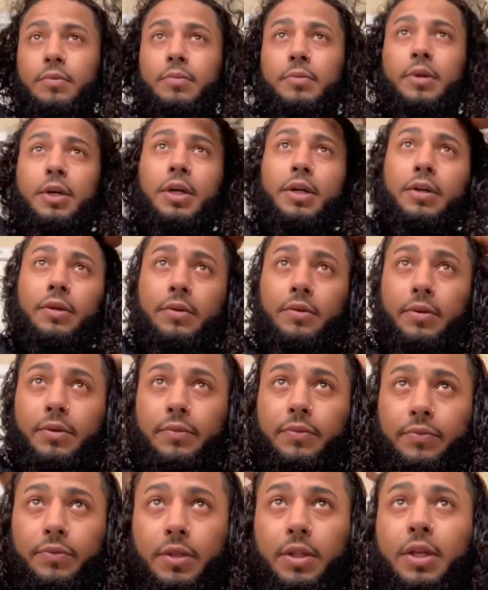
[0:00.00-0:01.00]
But
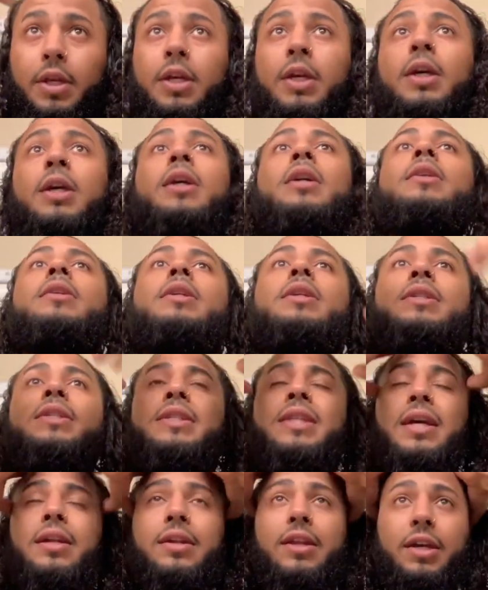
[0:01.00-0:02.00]
this is
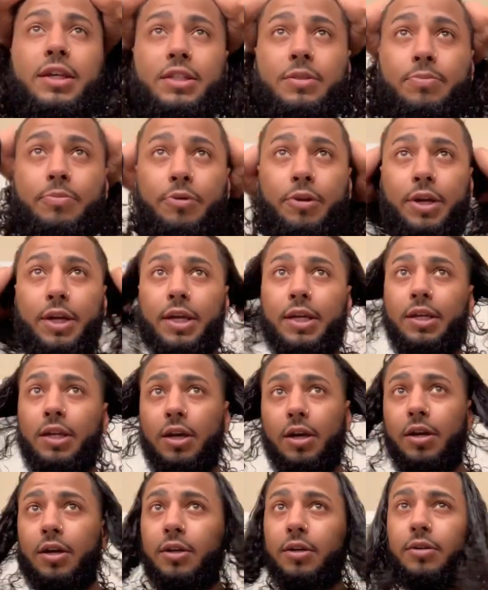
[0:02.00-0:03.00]
the LUS brand,
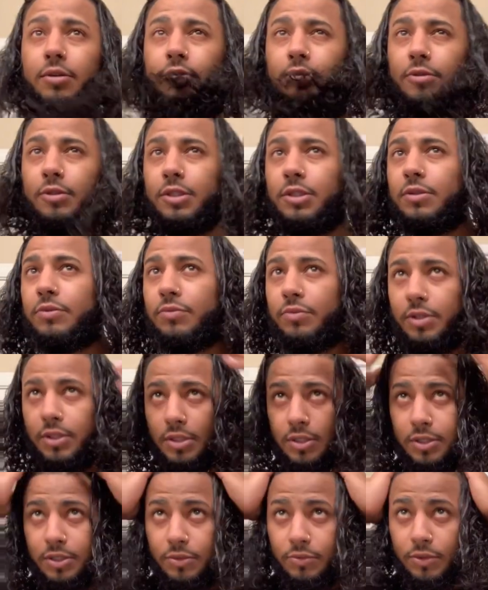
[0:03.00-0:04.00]
y'all. This
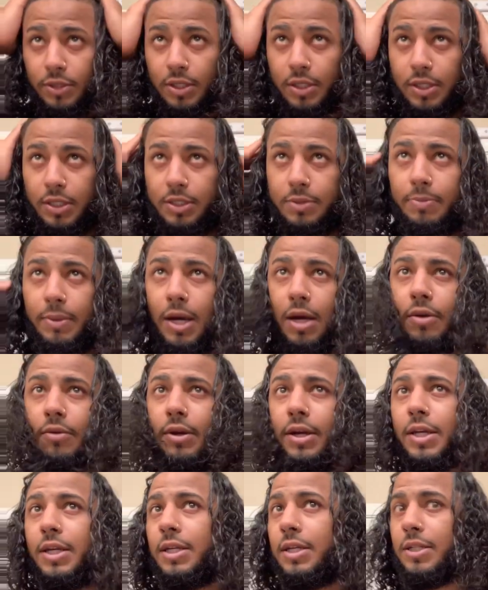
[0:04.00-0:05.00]
is what it is about
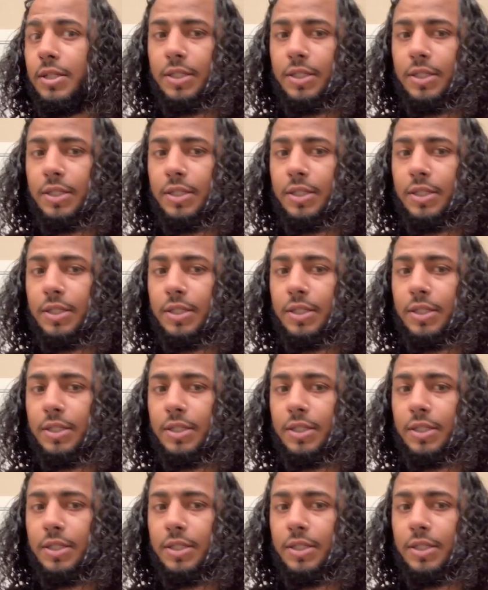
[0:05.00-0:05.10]
right here.